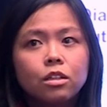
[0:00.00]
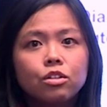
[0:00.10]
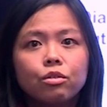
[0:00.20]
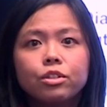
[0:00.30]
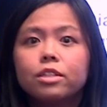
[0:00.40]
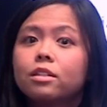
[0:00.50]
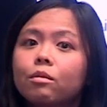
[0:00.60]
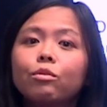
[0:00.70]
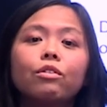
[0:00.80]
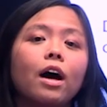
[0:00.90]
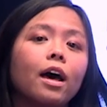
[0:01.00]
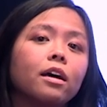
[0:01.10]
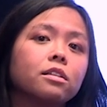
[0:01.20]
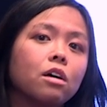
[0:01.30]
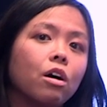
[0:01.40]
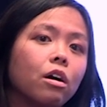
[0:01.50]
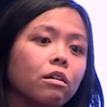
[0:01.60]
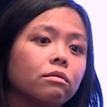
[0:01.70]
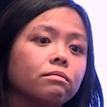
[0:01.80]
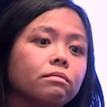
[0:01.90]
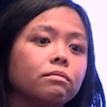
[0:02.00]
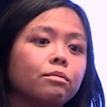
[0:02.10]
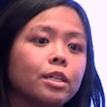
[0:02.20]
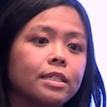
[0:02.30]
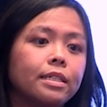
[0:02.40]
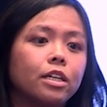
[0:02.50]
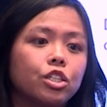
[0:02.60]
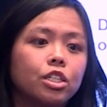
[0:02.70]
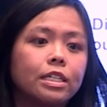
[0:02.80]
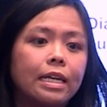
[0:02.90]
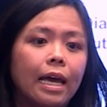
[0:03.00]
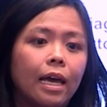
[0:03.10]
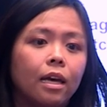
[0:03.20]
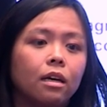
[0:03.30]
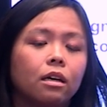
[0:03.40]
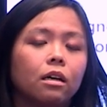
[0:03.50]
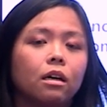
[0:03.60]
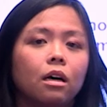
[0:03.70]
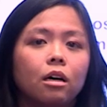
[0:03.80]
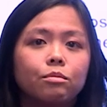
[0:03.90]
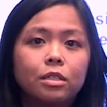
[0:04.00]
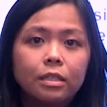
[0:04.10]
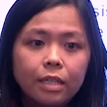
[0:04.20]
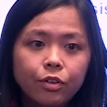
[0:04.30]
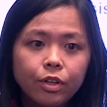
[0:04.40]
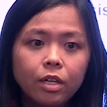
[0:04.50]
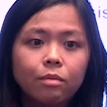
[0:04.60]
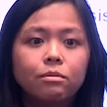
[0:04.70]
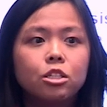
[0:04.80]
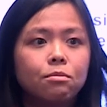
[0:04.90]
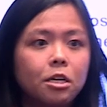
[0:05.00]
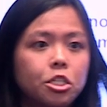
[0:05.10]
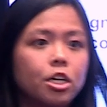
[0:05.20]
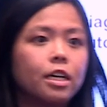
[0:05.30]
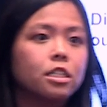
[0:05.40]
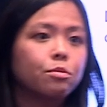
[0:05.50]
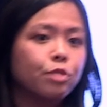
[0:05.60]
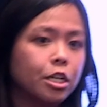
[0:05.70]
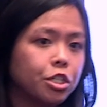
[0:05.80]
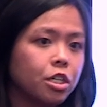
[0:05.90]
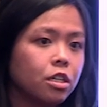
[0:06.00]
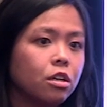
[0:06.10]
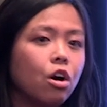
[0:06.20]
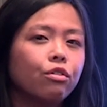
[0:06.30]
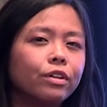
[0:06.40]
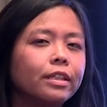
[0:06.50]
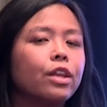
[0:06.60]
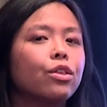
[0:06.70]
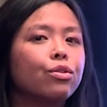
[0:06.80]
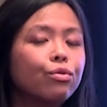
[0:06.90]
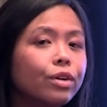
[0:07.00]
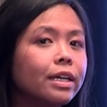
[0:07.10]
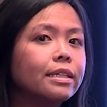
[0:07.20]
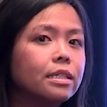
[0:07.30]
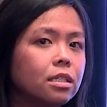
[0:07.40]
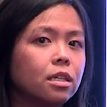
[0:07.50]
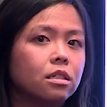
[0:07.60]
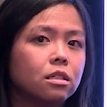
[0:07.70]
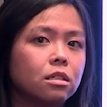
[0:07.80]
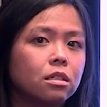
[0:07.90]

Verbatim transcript: So to summarize our presentation today, um, delirium, dementia, and depression are really three distinct